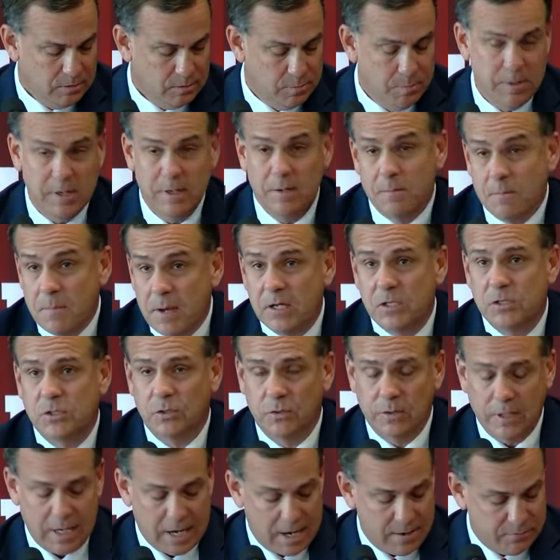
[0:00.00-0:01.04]
to be, make
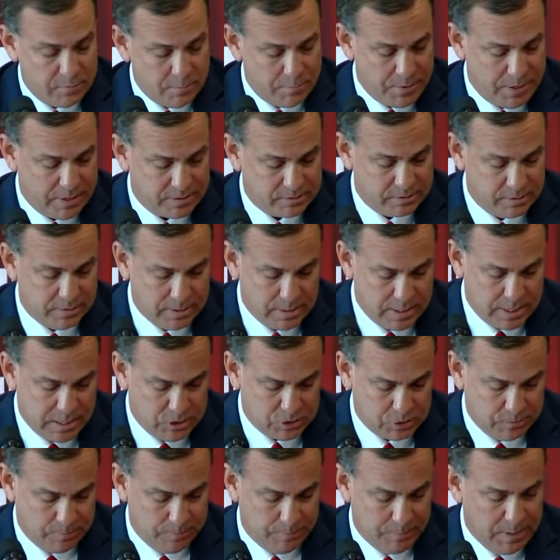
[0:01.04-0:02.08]
sure they have the best in the
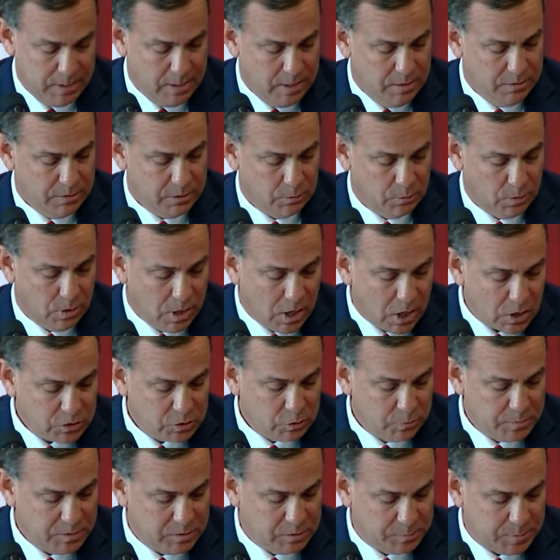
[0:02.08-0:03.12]
nation. There will
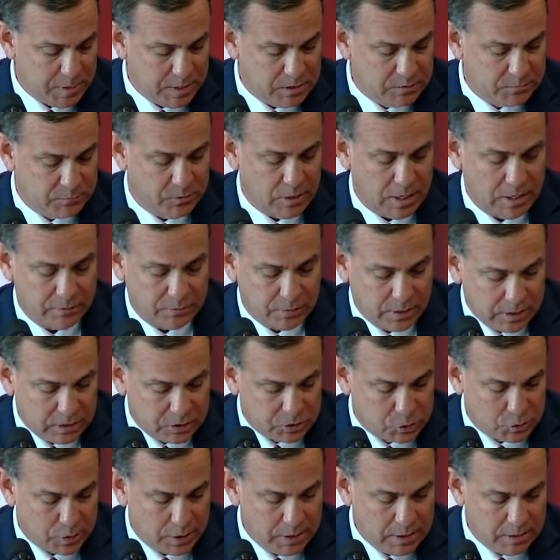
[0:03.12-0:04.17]
also be space for
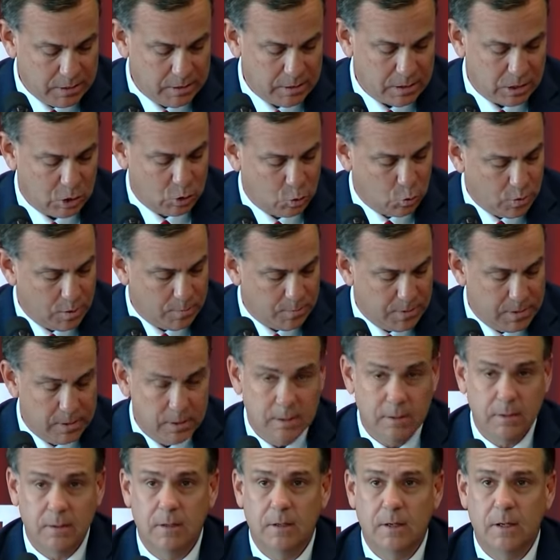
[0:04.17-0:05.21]
athletic training,
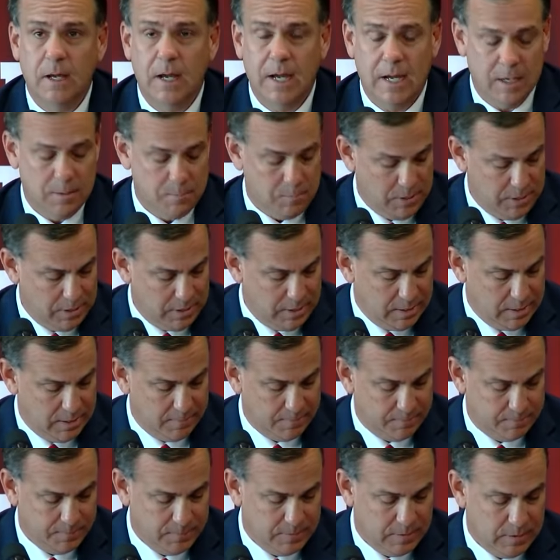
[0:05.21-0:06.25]
equipment, and media.
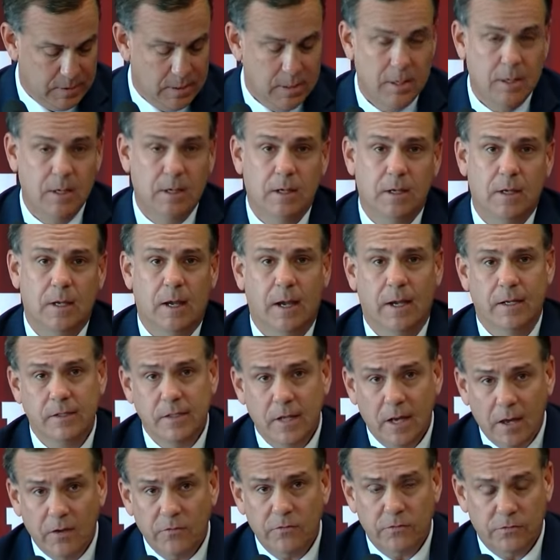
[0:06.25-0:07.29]
And
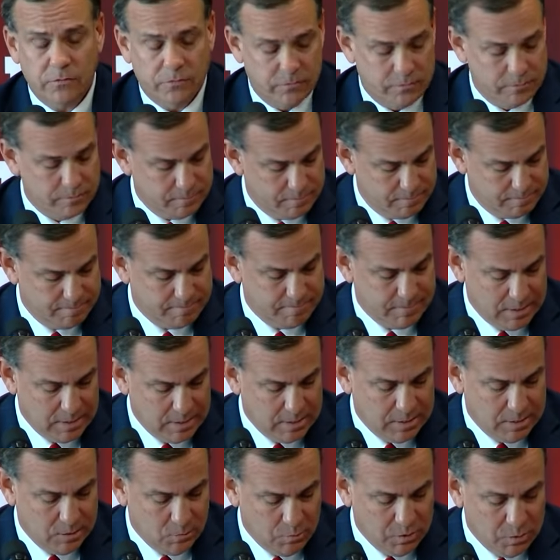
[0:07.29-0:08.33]
yes,
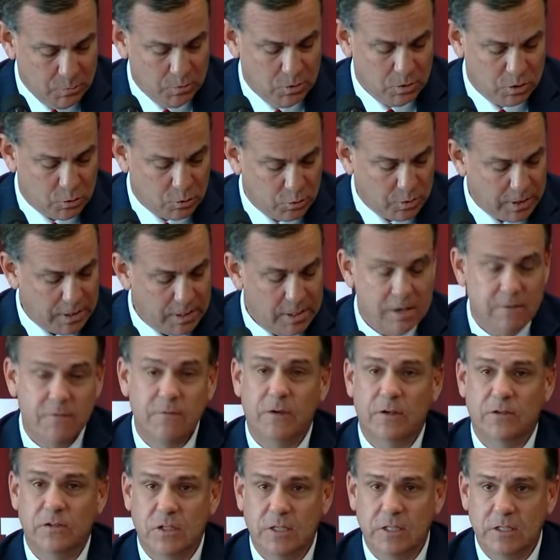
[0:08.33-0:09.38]
we will create a
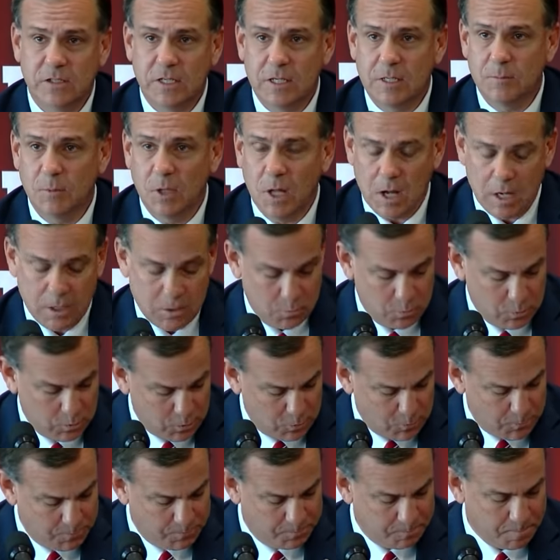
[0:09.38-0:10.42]
visiting team locker
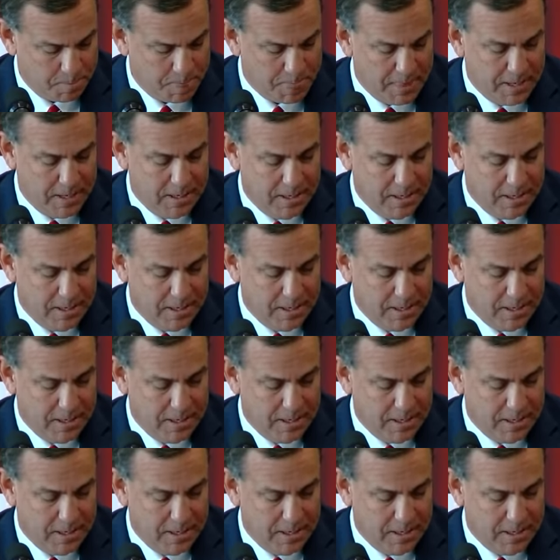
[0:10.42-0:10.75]
room